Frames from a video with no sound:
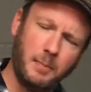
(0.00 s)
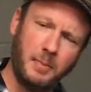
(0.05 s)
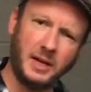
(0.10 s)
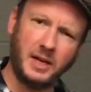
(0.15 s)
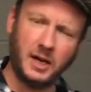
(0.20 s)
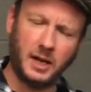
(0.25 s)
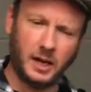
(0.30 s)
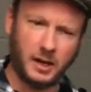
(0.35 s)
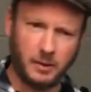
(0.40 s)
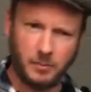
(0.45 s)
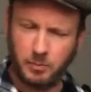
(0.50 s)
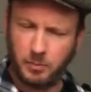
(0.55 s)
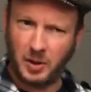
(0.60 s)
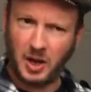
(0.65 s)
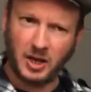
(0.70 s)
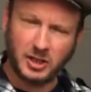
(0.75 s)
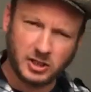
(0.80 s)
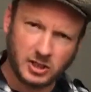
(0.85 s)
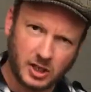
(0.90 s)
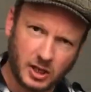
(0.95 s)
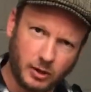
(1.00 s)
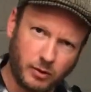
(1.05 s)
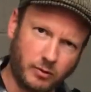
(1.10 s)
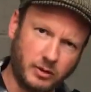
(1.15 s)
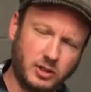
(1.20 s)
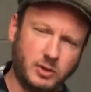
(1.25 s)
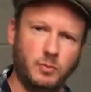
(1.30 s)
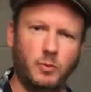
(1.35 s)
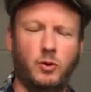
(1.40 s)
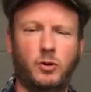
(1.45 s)
a bigger basket or
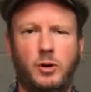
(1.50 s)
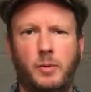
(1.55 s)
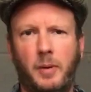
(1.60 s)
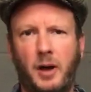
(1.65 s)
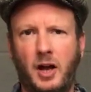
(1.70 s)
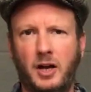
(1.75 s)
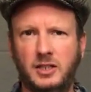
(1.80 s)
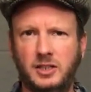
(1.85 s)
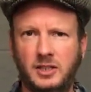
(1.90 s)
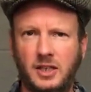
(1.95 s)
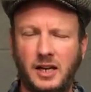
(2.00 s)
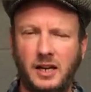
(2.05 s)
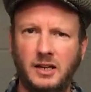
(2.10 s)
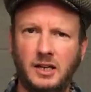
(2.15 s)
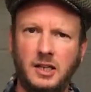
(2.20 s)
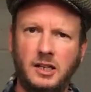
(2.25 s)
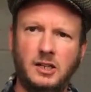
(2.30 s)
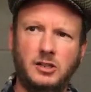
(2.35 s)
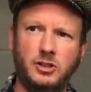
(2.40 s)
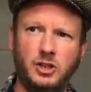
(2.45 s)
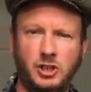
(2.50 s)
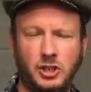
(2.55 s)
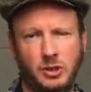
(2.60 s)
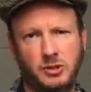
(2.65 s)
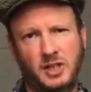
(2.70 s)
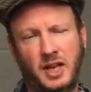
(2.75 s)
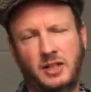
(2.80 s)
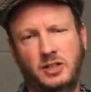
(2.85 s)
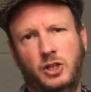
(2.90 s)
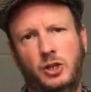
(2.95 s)
a smaller basket, just
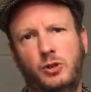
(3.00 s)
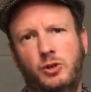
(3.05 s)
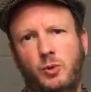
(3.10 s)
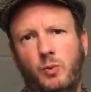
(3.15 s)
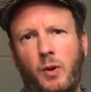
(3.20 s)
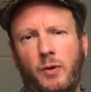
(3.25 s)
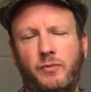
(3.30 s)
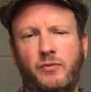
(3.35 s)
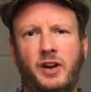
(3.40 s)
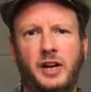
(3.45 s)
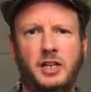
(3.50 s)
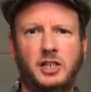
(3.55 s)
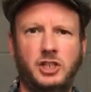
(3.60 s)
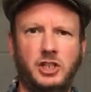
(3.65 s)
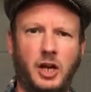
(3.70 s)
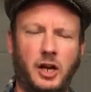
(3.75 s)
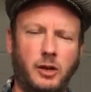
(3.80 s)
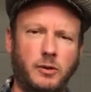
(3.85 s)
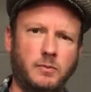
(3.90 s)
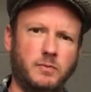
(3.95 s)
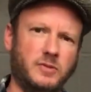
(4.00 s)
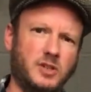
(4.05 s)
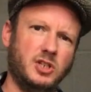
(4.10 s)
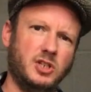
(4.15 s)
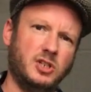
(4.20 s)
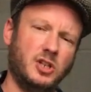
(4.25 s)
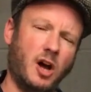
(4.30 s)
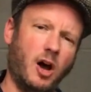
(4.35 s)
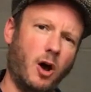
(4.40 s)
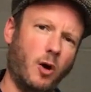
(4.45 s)
use that 2:1 ratio
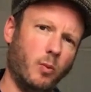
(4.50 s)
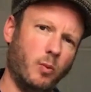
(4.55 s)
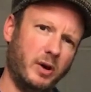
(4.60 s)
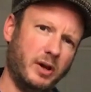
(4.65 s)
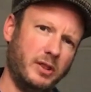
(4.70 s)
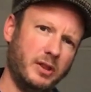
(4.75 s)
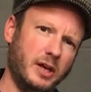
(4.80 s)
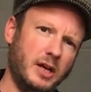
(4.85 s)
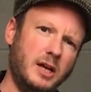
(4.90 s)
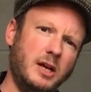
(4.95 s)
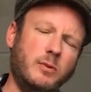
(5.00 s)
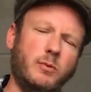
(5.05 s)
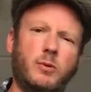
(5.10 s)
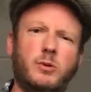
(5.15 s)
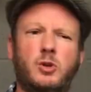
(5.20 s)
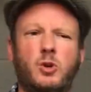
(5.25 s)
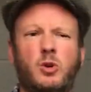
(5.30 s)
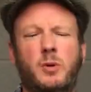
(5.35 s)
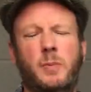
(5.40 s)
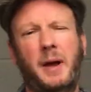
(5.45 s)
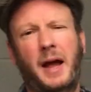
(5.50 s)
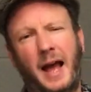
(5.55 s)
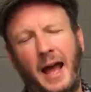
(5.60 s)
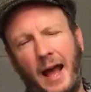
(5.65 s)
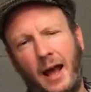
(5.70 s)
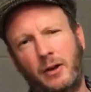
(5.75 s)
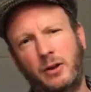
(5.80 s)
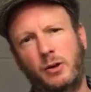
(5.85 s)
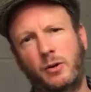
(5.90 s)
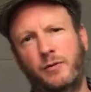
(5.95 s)
start with. We'll talk about
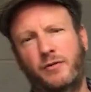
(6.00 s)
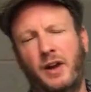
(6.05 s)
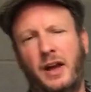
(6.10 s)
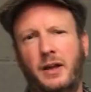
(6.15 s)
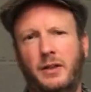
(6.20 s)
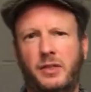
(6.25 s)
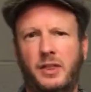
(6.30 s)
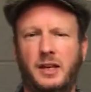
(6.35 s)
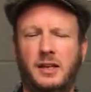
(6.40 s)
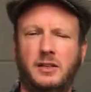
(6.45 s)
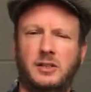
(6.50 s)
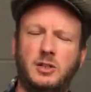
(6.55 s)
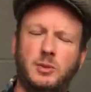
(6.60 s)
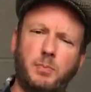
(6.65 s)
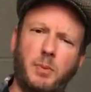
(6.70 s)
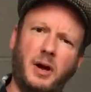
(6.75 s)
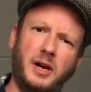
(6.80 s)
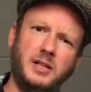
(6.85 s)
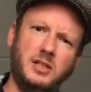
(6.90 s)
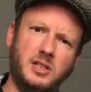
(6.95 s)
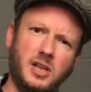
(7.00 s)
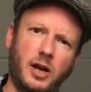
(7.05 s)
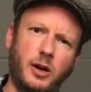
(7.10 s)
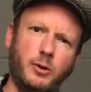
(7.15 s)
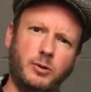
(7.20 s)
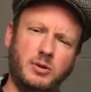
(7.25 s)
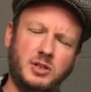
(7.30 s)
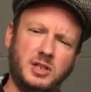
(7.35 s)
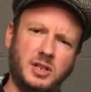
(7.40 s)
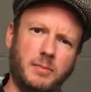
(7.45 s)
how you affect things by
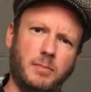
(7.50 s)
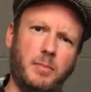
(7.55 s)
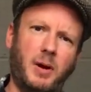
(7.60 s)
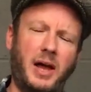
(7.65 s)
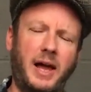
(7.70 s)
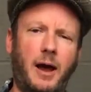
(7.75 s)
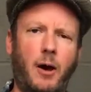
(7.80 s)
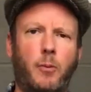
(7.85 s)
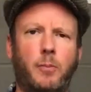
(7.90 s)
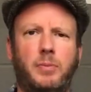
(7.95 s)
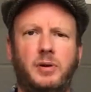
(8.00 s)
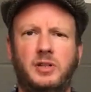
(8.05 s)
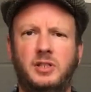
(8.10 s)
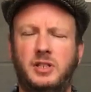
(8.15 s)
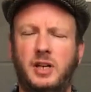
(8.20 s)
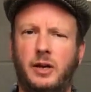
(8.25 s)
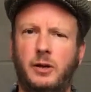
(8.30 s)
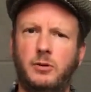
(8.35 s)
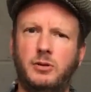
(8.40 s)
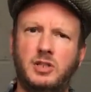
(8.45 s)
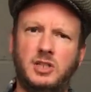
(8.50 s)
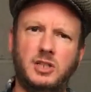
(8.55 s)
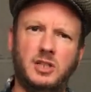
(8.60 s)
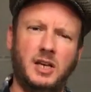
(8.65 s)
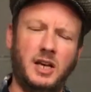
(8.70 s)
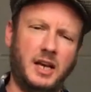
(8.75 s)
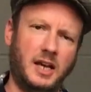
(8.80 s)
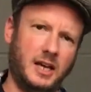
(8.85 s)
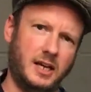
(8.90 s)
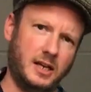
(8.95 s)
dose and by output dose
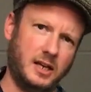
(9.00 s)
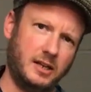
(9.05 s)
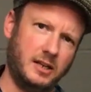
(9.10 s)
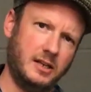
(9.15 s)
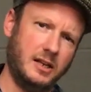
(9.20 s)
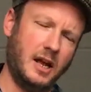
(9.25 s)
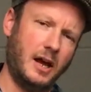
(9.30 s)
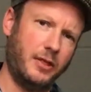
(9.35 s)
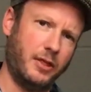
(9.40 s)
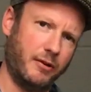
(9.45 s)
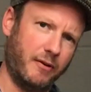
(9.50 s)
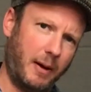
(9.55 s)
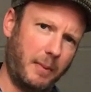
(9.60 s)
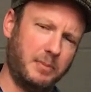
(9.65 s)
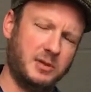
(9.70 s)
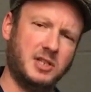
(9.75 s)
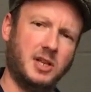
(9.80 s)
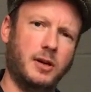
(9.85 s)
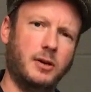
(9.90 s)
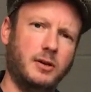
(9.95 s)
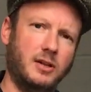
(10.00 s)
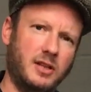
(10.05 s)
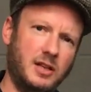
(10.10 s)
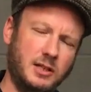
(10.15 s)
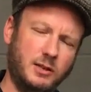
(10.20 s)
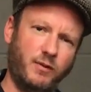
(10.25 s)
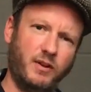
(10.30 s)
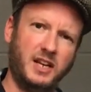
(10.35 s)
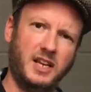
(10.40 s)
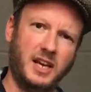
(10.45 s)
in another episode of
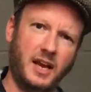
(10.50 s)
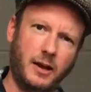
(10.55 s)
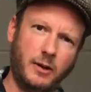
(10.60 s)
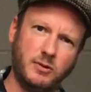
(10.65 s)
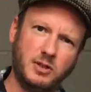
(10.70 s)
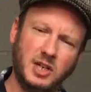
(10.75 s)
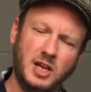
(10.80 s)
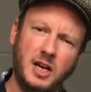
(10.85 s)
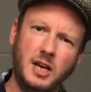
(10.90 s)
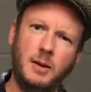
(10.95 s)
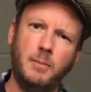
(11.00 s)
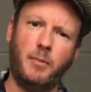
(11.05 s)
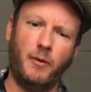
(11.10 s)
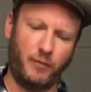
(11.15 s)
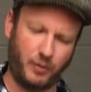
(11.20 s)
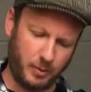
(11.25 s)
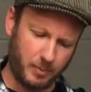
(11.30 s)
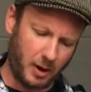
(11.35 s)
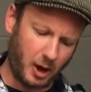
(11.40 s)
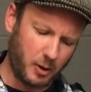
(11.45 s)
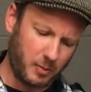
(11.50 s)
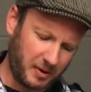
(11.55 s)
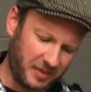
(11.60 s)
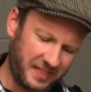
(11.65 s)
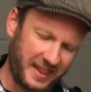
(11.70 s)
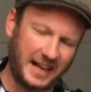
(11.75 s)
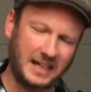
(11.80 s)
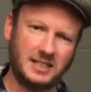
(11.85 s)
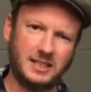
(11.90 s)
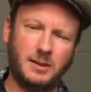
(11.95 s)
these videos, but for the moment
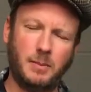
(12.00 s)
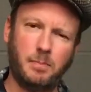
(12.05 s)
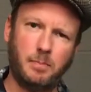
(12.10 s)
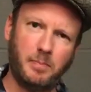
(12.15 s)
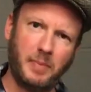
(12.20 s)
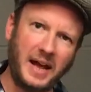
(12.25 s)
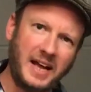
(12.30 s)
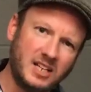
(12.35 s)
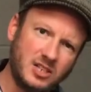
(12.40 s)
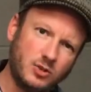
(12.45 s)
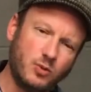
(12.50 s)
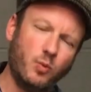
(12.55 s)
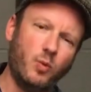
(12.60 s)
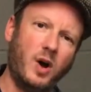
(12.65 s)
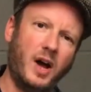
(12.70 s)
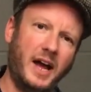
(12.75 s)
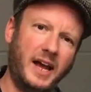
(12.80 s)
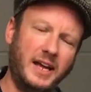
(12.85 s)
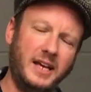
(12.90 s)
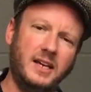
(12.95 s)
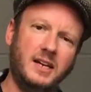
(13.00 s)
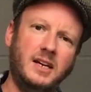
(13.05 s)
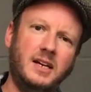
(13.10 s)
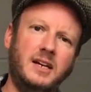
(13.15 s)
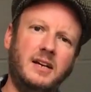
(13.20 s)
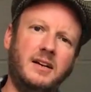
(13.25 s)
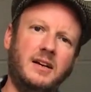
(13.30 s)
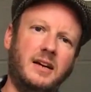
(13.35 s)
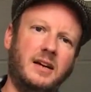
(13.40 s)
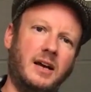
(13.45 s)
that's the best way
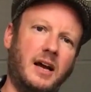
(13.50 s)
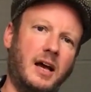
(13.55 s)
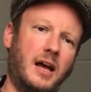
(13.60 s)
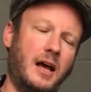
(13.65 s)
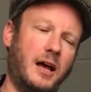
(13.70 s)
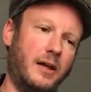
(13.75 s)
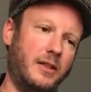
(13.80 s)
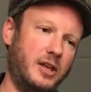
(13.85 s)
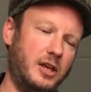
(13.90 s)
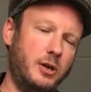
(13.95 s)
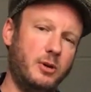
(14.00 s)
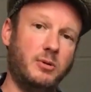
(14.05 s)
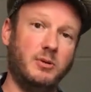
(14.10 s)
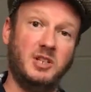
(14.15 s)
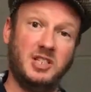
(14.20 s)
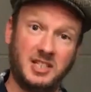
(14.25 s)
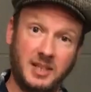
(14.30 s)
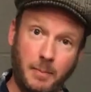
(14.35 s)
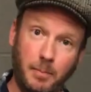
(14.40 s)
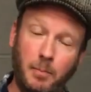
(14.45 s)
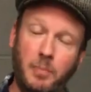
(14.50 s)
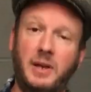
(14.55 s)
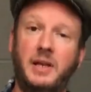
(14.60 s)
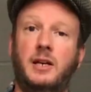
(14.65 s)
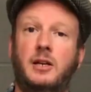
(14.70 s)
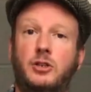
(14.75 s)
that you can simply